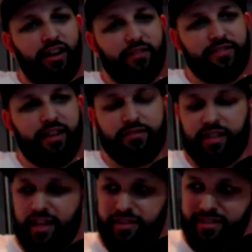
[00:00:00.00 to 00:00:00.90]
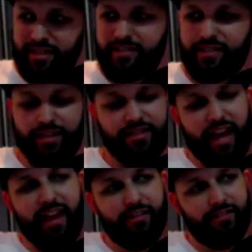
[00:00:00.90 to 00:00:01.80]
And I was like, "Yeah, I think he's like
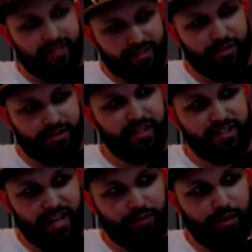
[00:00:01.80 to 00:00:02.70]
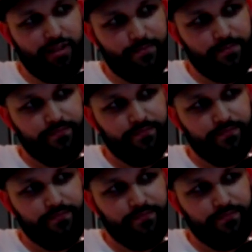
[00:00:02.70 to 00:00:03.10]
6'10". Is that you're 6'10", right?